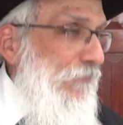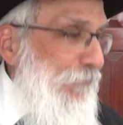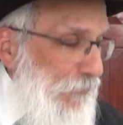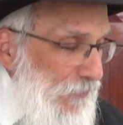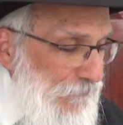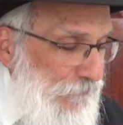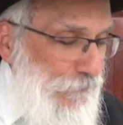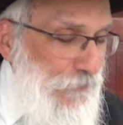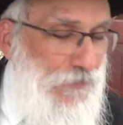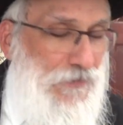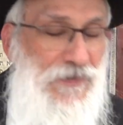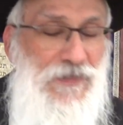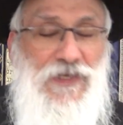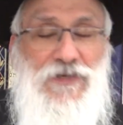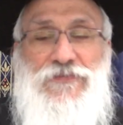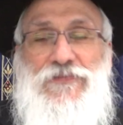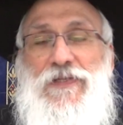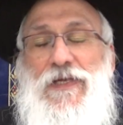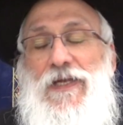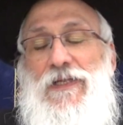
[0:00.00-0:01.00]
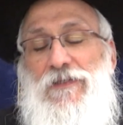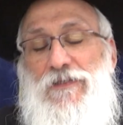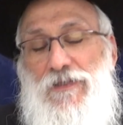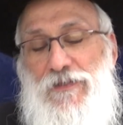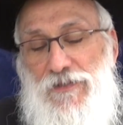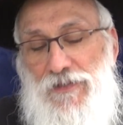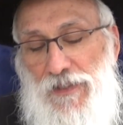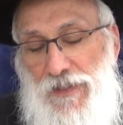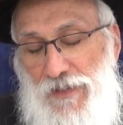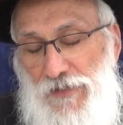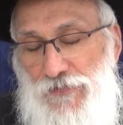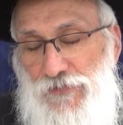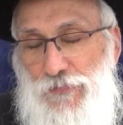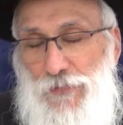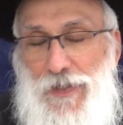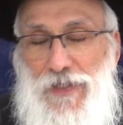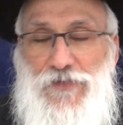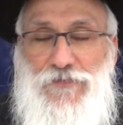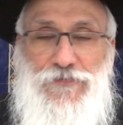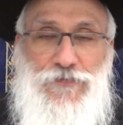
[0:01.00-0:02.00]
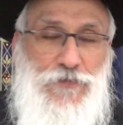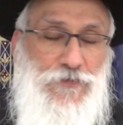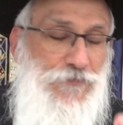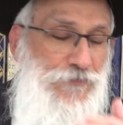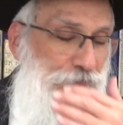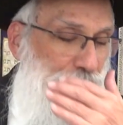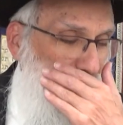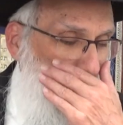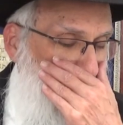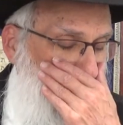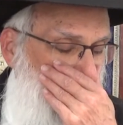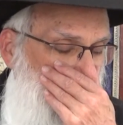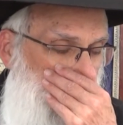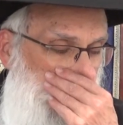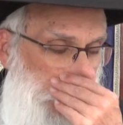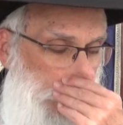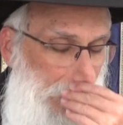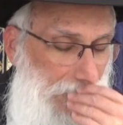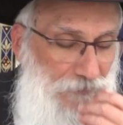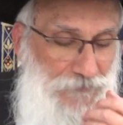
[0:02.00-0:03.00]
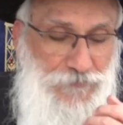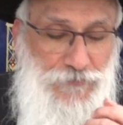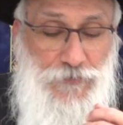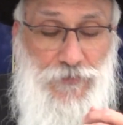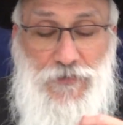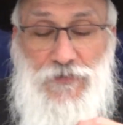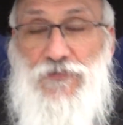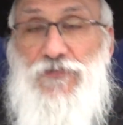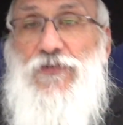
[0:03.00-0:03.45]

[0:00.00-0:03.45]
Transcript: before the left hand and right foot first before the left foot and